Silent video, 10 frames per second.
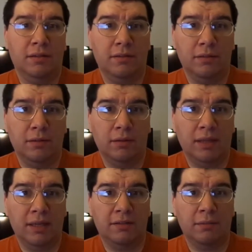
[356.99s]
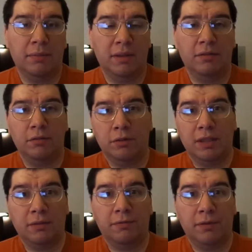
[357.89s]
So he hasn't been
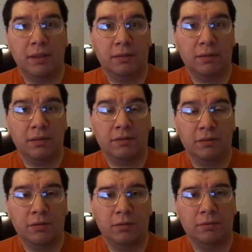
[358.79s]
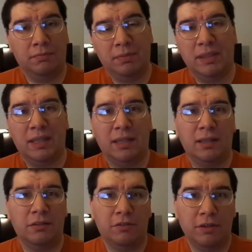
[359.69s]
doing anything until he got
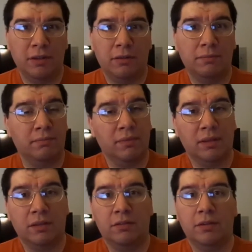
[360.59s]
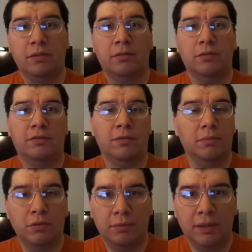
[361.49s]
out of jail, continued to do
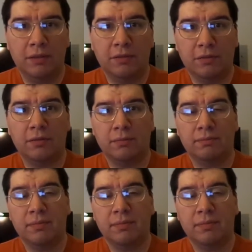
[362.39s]
some movies,